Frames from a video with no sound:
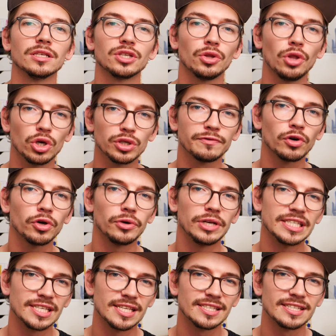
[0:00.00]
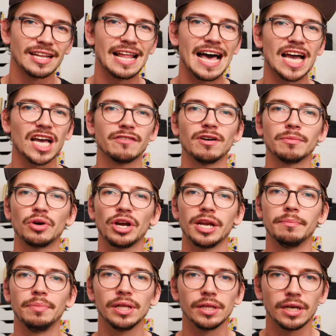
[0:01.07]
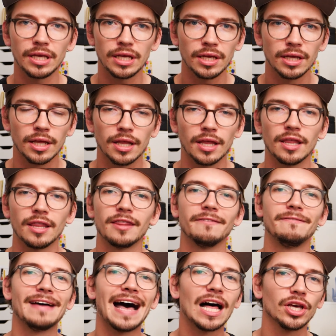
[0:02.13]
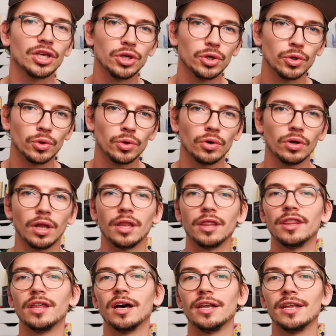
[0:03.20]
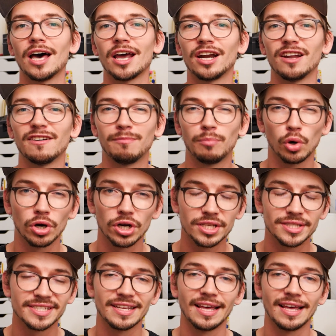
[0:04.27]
So those 4 reasons, the lack of upgradability, the value, the not enough ports,